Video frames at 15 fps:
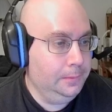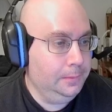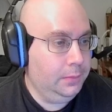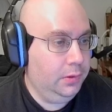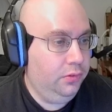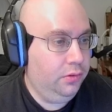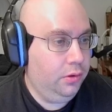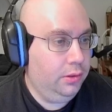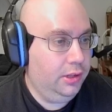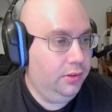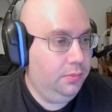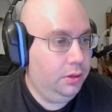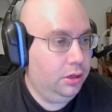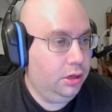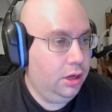So let's
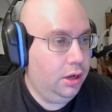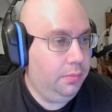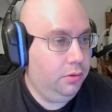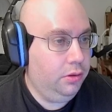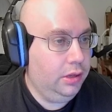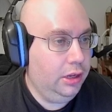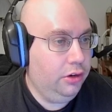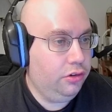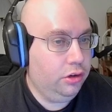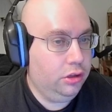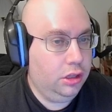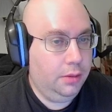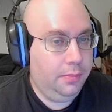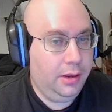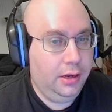put a couple Nature
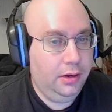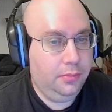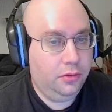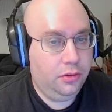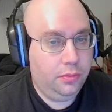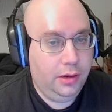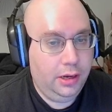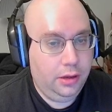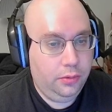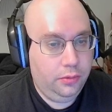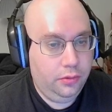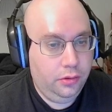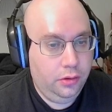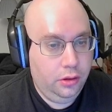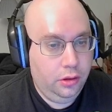Club items around.